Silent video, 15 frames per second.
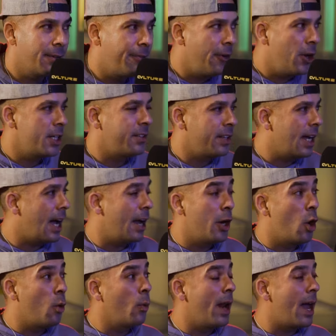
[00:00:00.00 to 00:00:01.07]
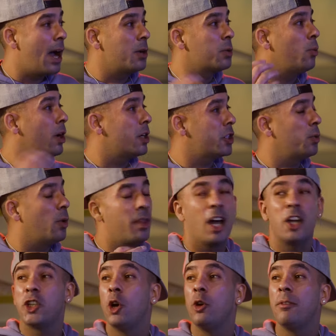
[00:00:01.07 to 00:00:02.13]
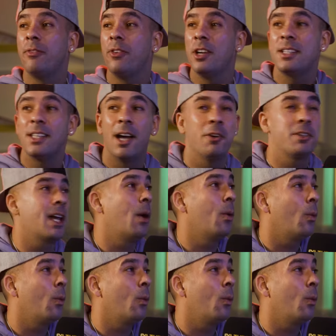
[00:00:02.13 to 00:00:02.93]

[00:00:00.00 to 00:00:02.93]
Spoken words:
the first thing I know. When I watched you on that show, the first thing I was like,